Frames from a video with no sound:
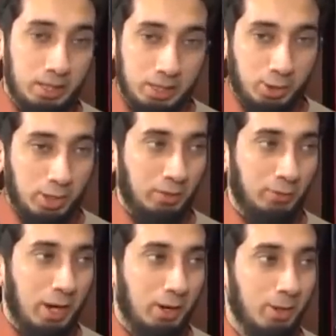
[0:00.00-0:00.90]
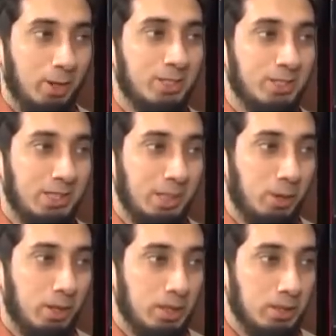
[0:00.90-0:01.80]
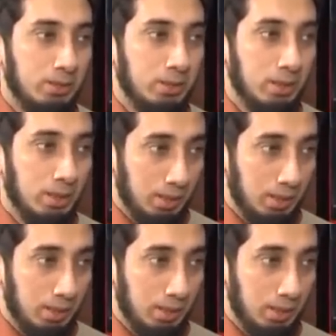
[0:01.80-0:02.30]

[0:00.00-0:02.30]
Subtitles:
He's talking for how long to the same audience?